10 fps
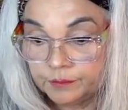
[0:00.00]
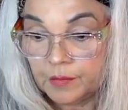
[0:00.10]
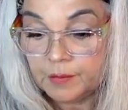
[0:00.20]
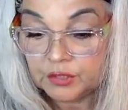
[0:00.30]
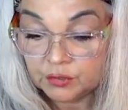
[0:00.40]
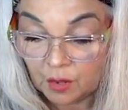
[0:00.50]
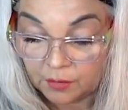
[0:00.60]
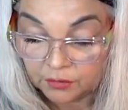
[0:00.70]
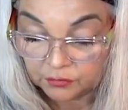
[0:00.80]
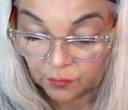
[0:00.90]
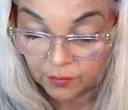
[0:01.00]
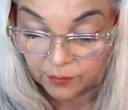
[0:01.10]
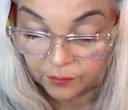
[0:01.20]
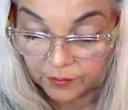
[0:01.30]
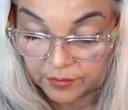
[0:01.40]
maybe two dollars for it
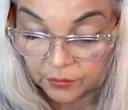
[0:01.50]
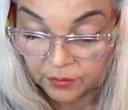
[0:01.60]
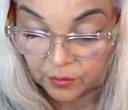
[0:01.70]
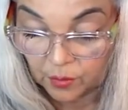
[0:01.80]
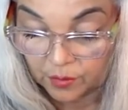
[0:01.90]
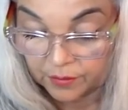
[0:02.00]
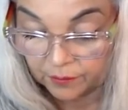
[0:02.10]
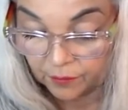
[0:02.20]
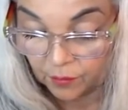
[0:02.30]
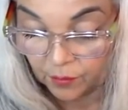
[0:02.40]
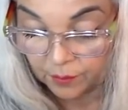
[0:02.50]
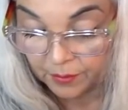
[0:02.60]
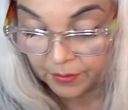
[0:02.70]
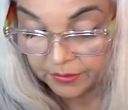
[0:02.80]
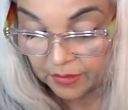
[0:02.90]
is what it wound up for
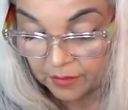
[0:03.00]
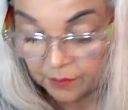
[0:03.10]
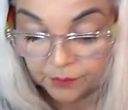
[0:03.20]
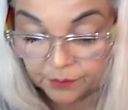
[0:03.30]
by the time